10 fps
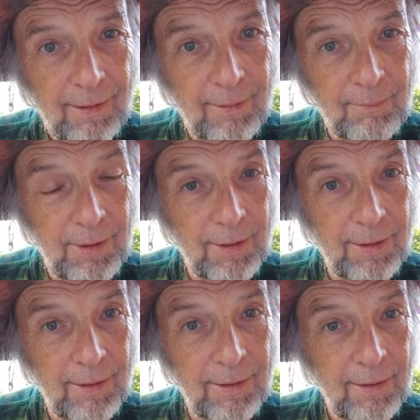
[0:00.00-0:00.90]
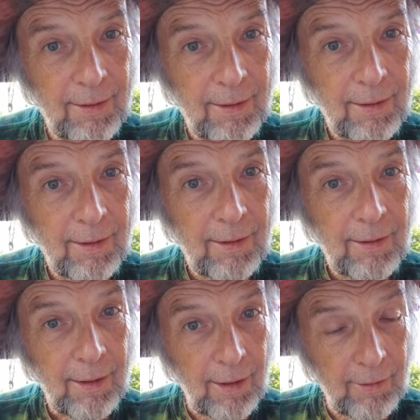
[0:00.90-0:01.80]
I mean,
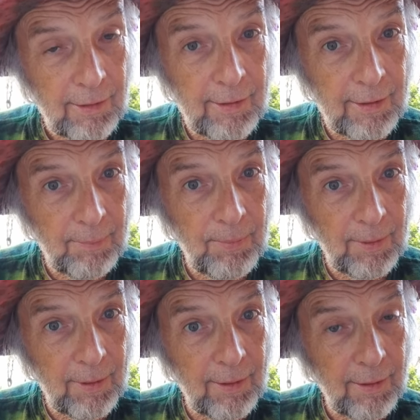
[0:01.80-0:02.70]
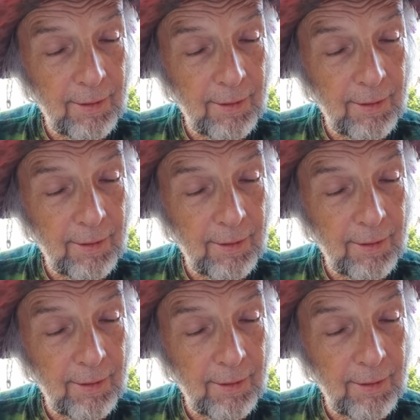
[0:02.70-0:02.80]
our hippie